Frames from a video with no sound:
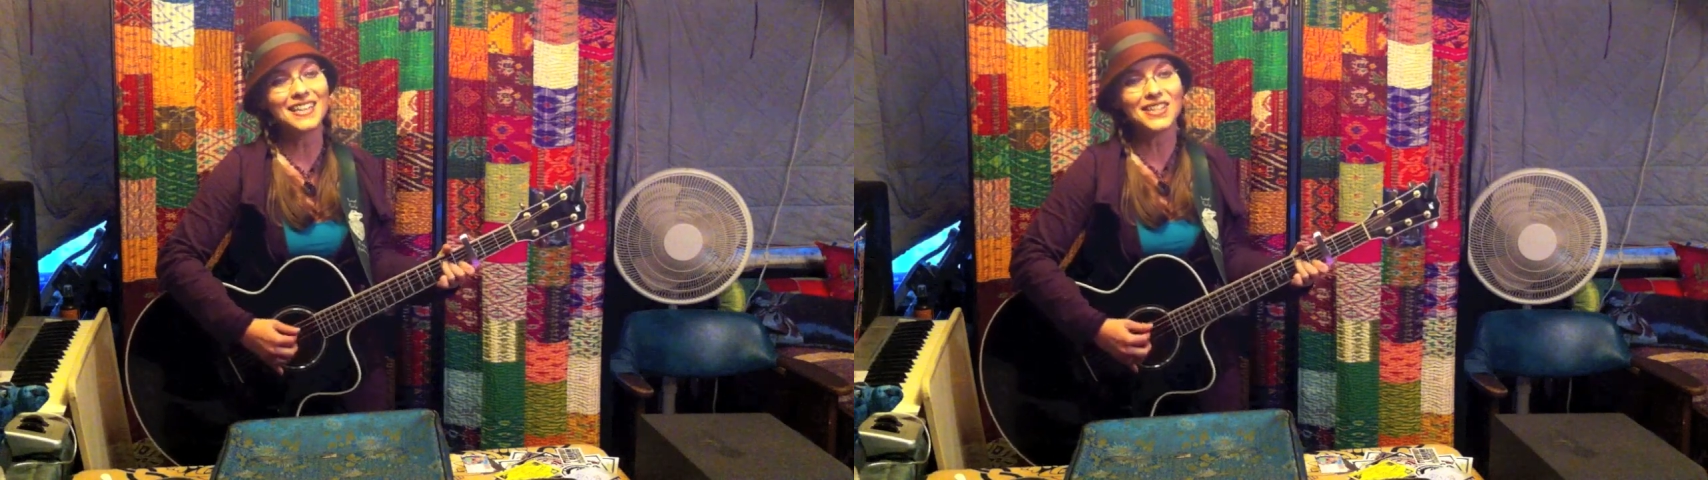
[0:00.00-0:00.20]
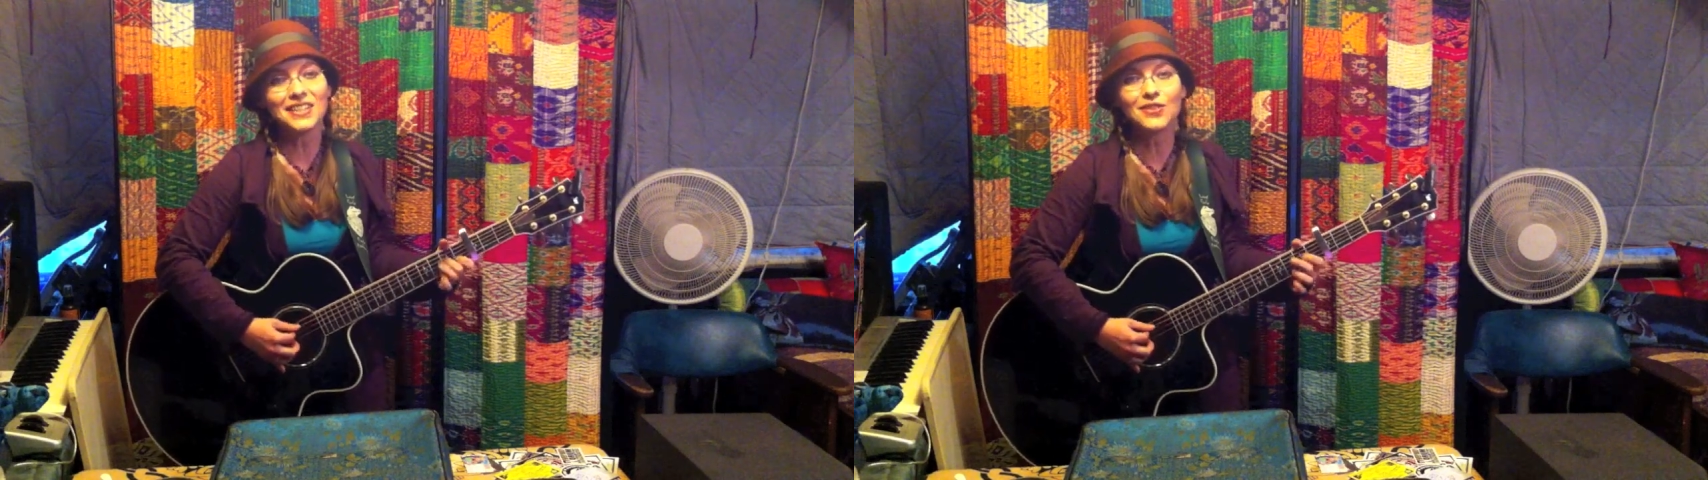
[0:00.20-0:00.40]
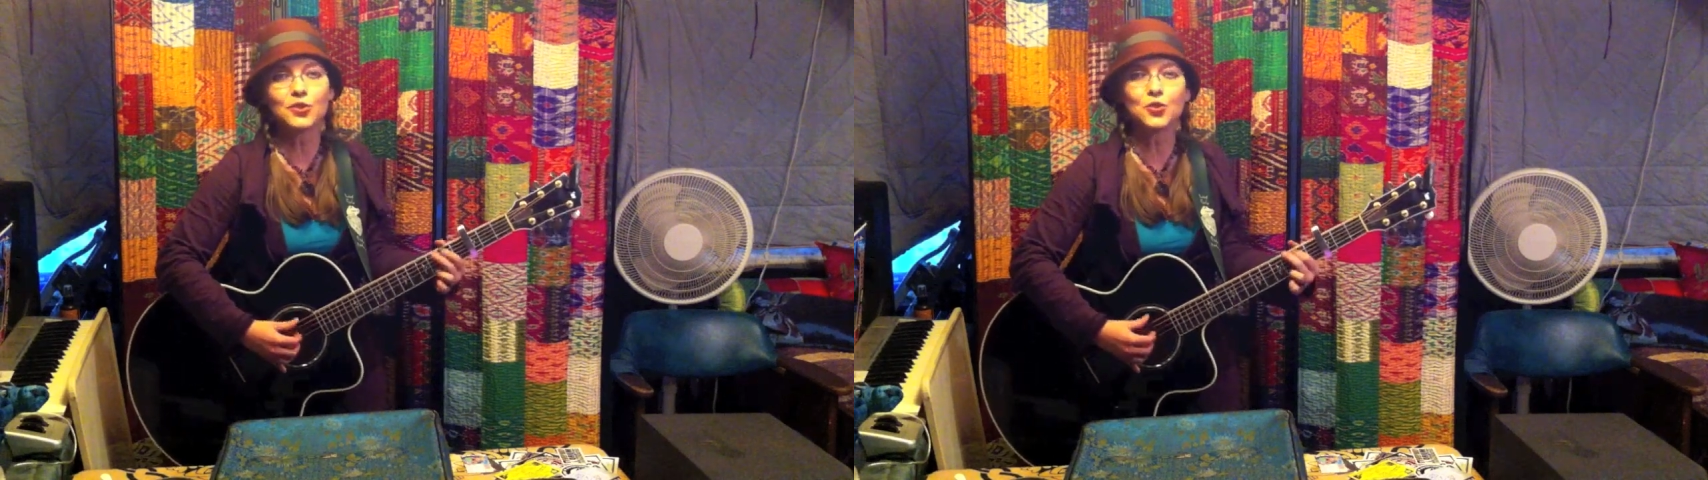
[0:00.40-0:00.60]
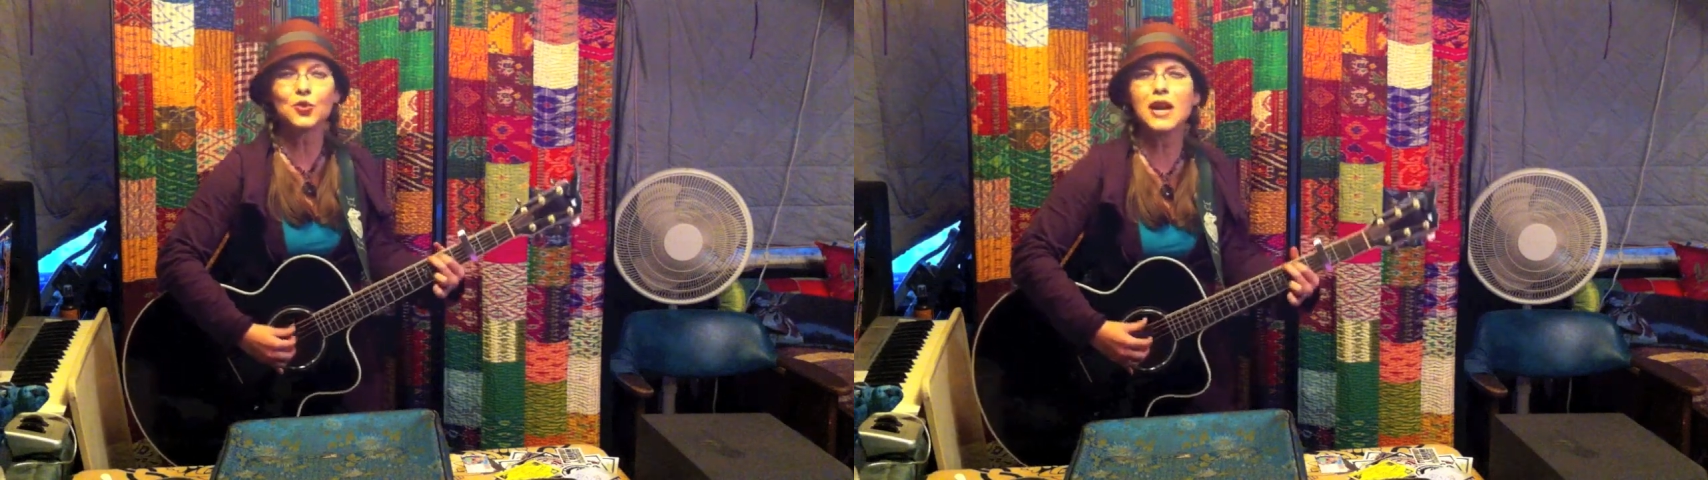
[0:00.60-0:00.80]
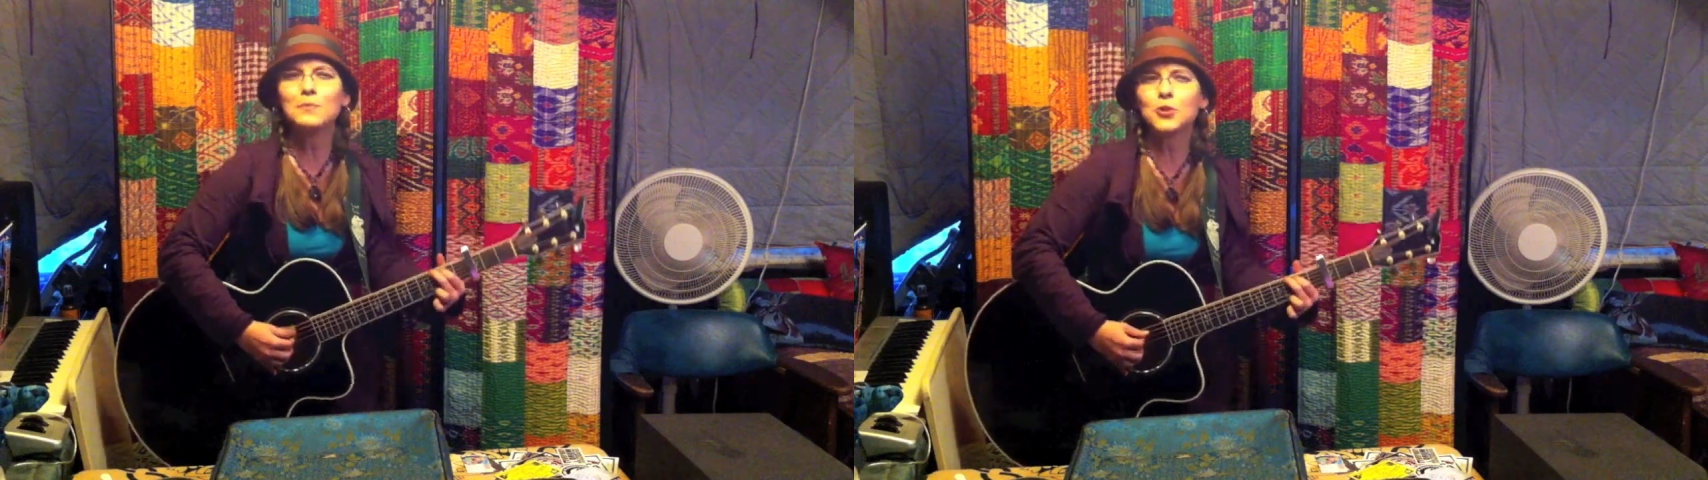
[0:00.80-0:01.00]
Is it the
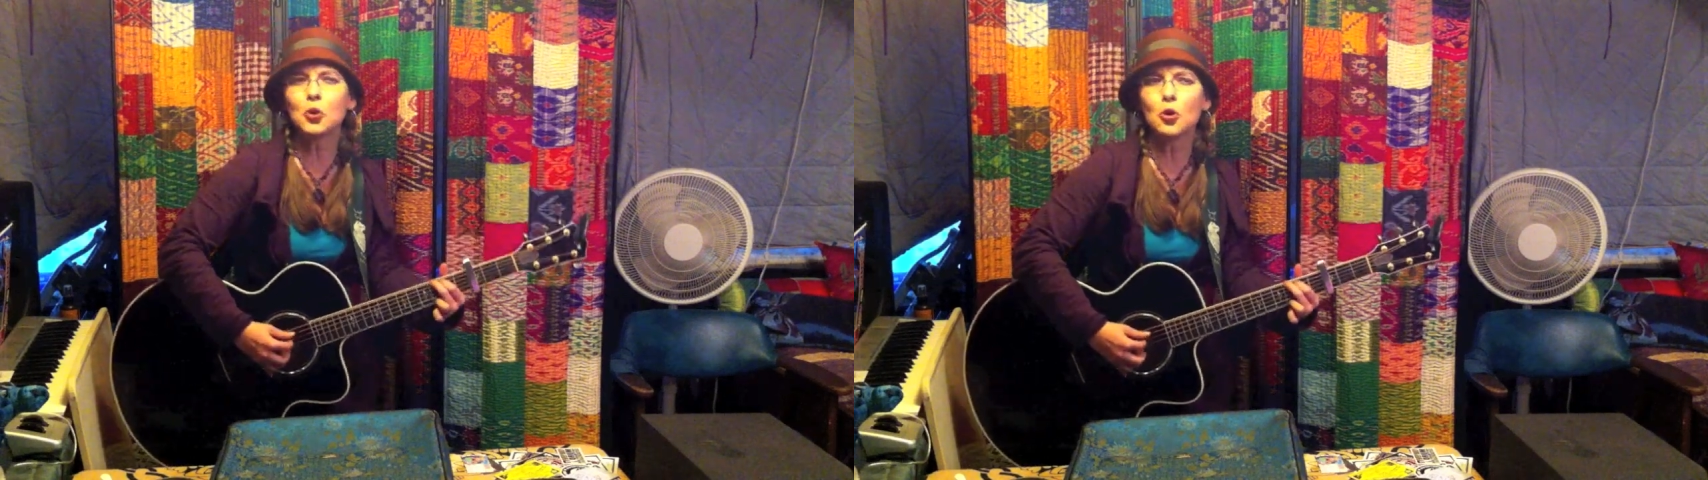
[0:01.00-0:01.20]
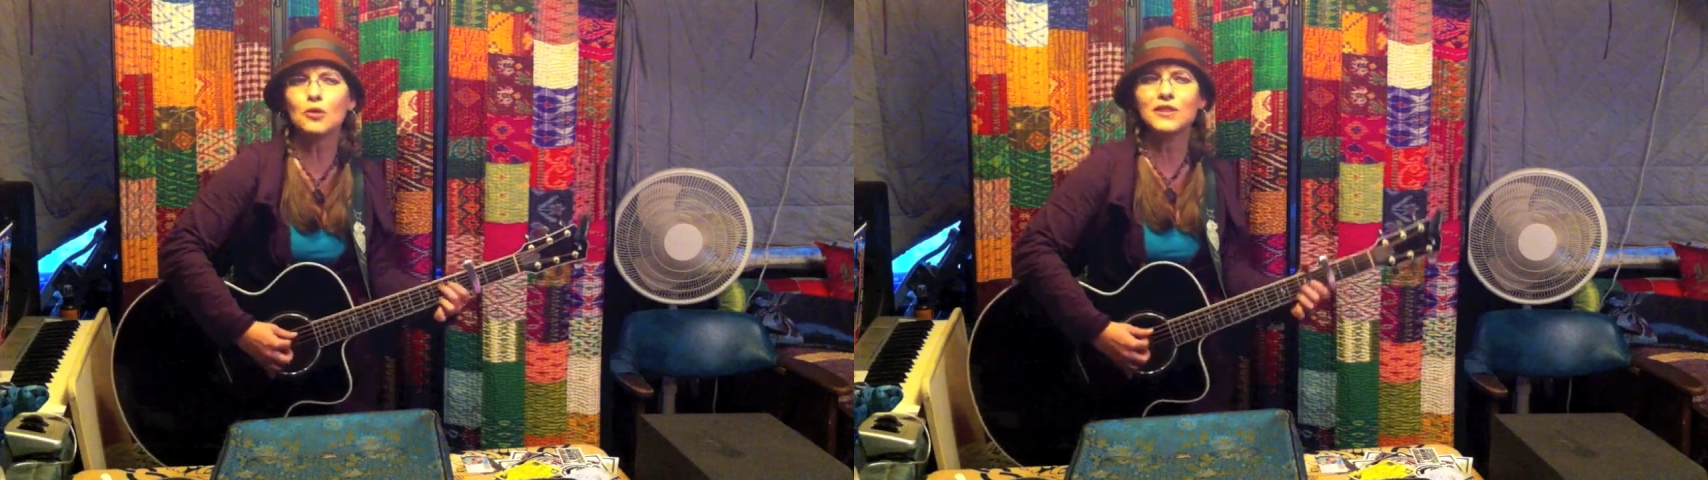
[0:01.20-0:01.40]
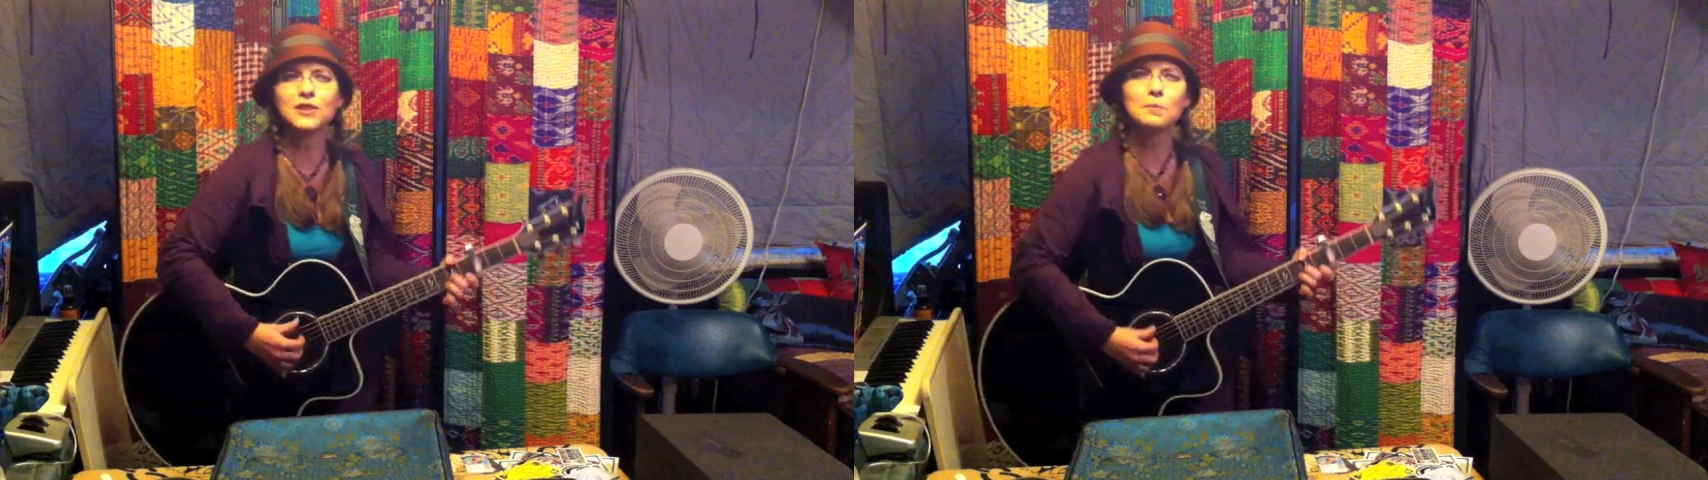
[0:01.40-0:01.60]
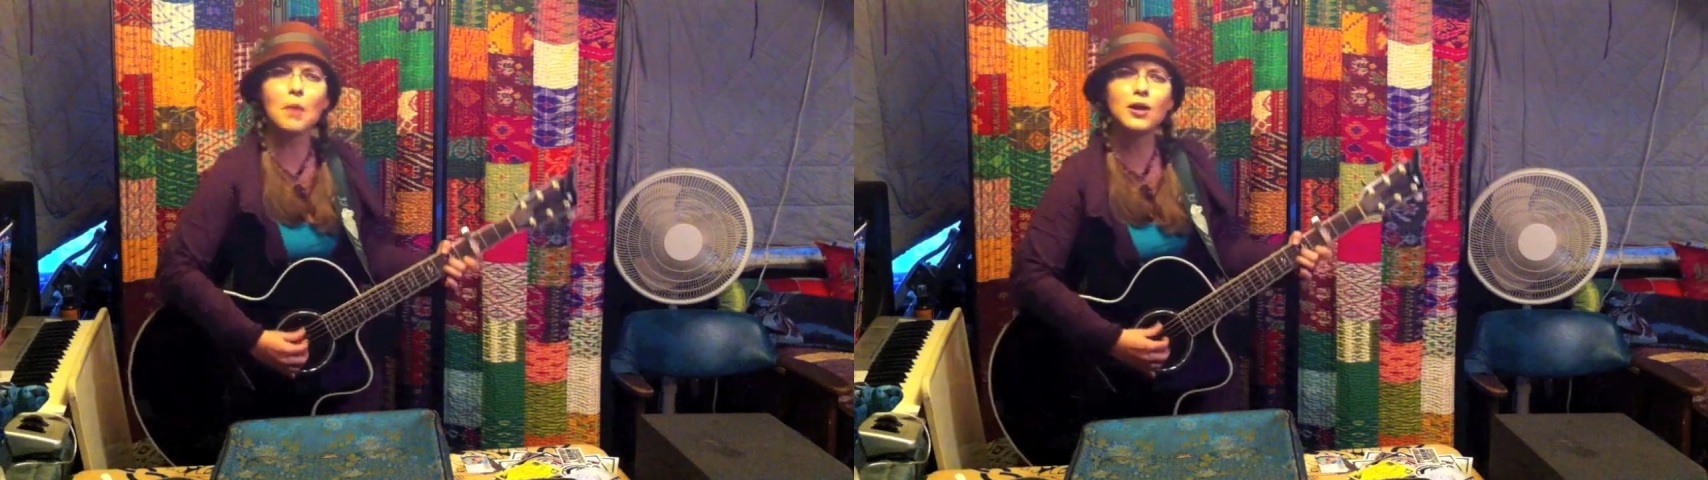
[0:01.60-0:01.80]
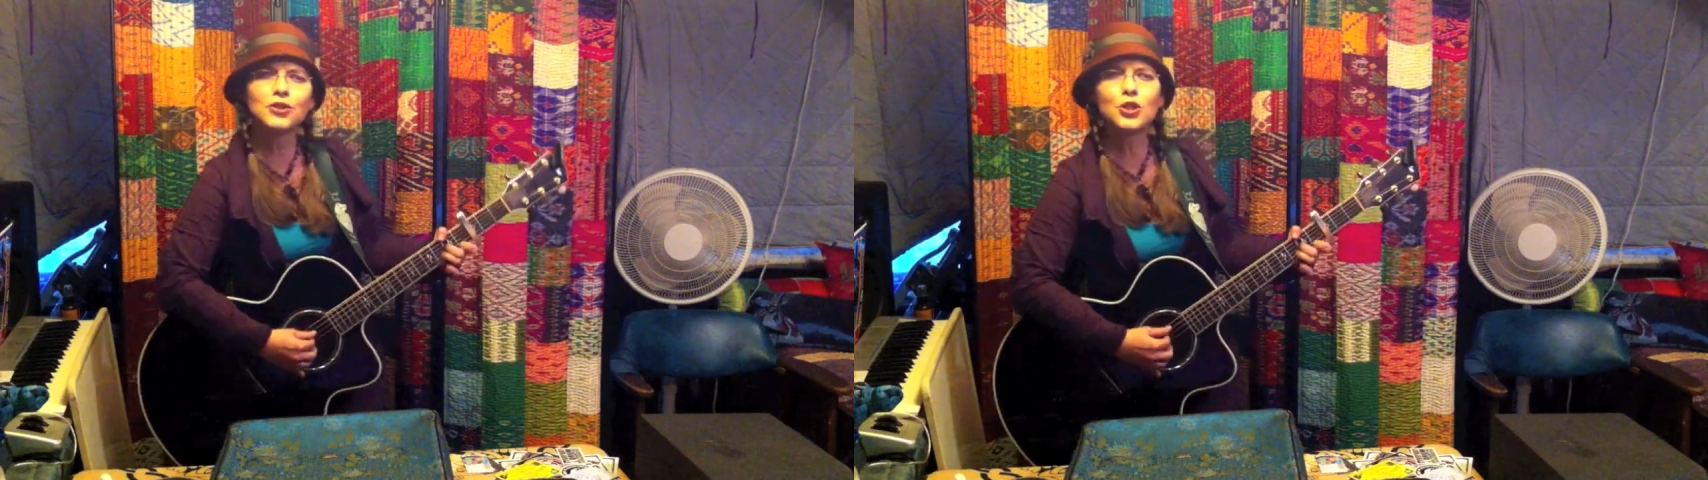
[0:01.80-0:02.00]
stripes or the
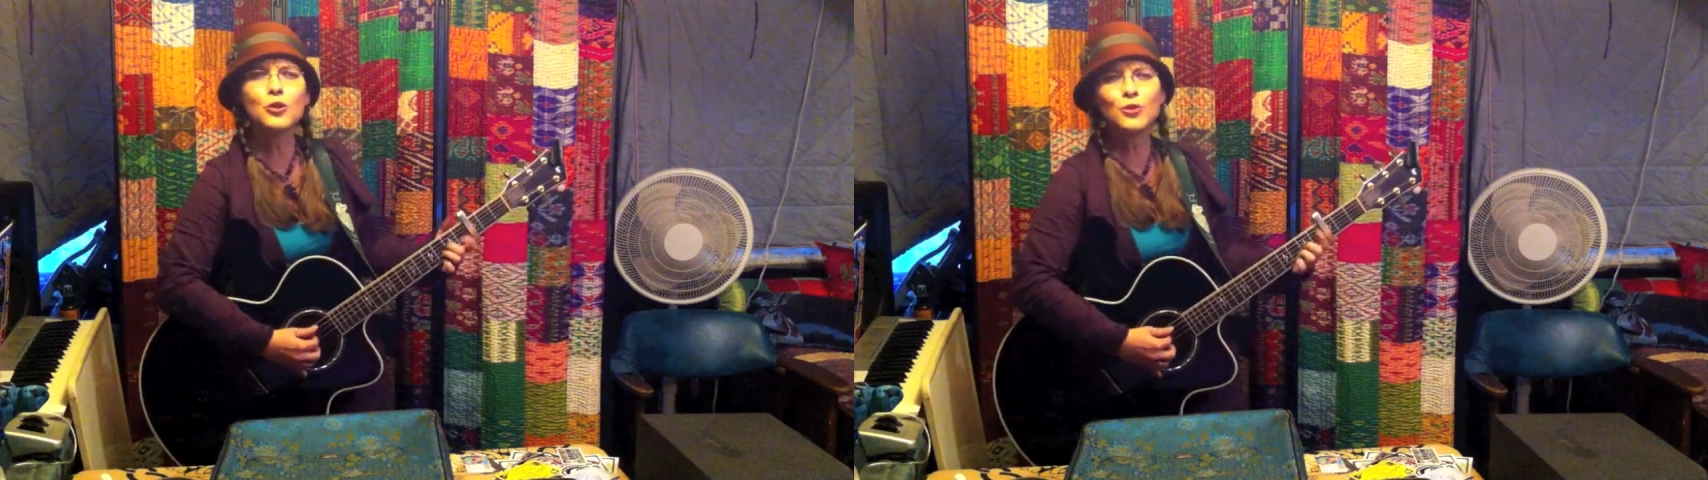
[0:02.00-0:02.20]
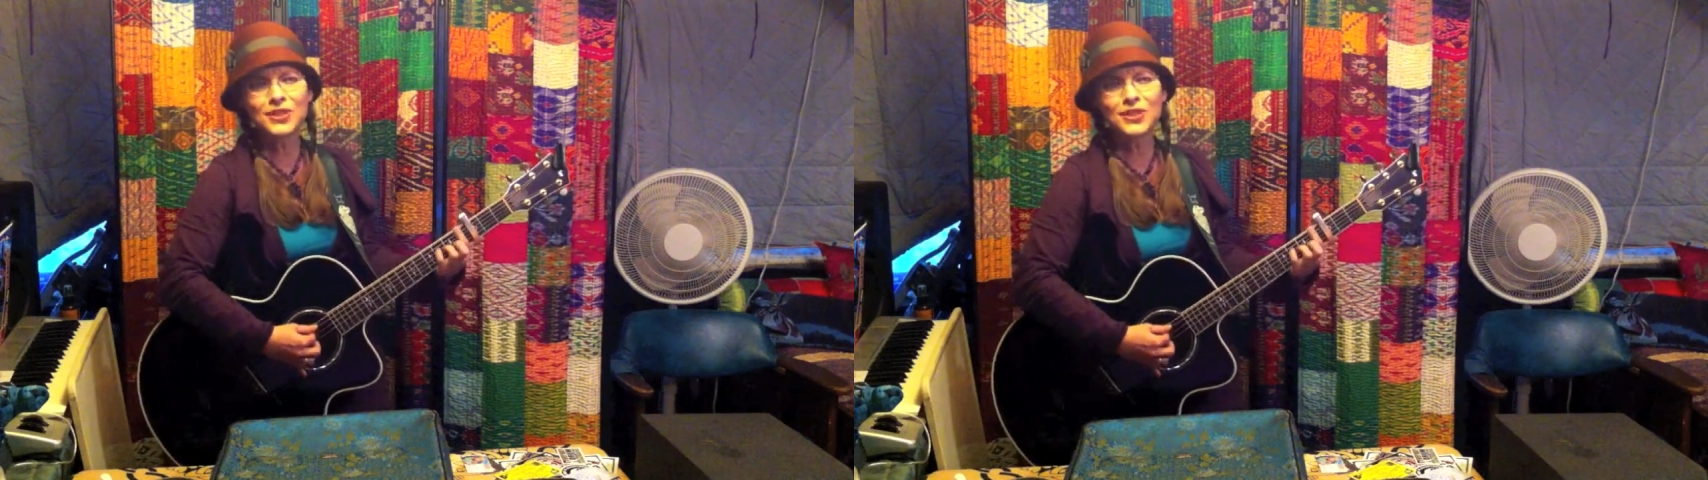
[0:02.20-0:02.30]
spots you